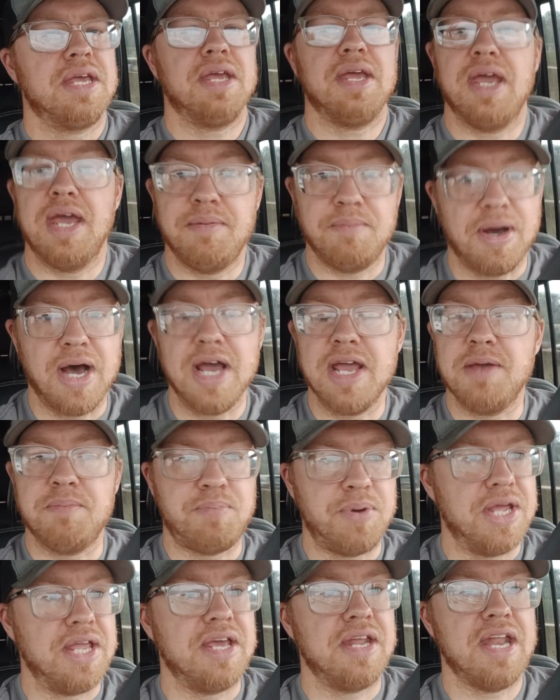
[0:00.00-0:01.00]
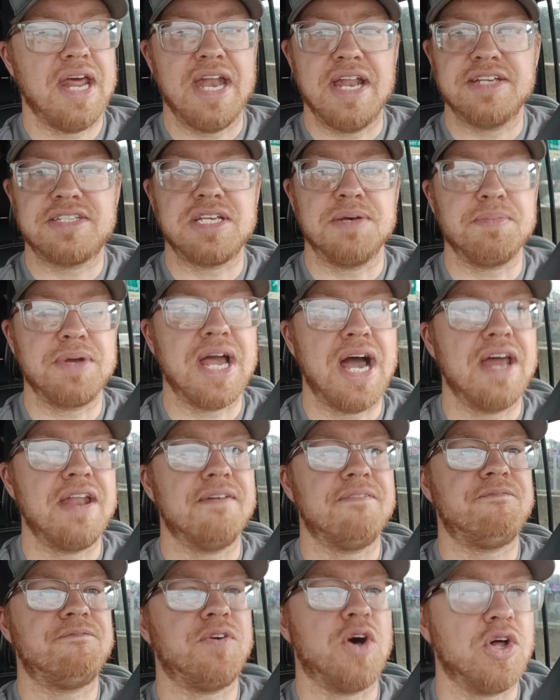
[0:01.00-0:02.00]
in my opinion, it is some kind
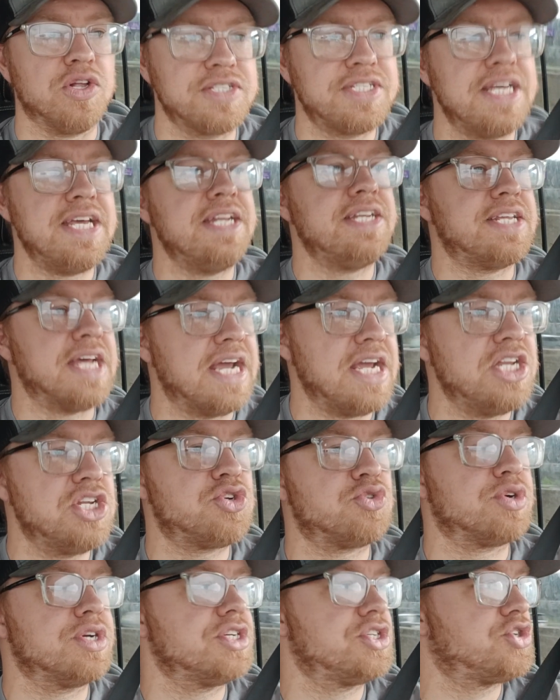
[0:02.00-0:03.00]
of faulty, dangerous